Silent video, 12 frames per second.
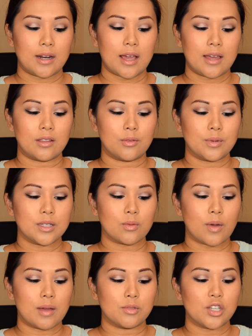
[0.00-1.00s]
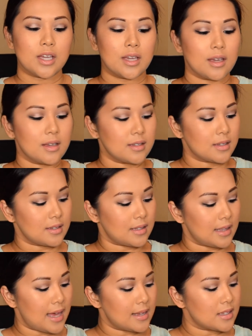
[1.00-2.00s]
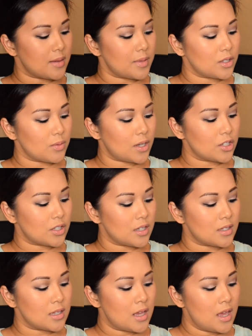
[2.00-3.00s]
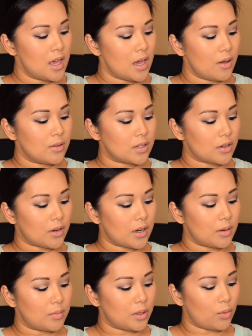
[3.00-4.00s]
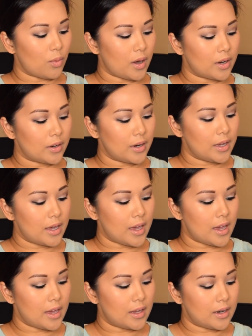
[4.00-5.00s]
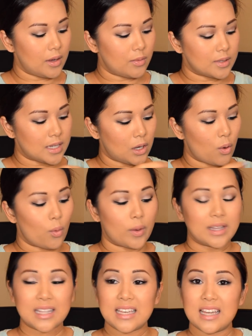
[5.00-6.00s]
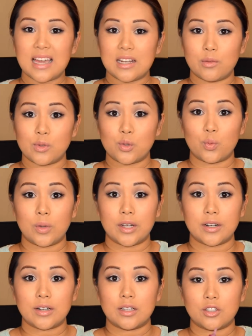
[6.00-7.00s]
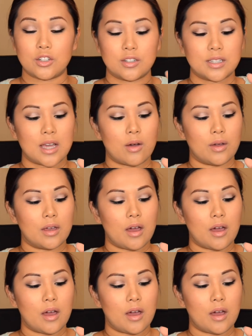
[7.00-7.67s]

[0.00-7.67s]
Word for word: And the reason why I'm shaking it is because the last time I swatched this, it was incredibly watery and it was like oily and it was weird, and turns out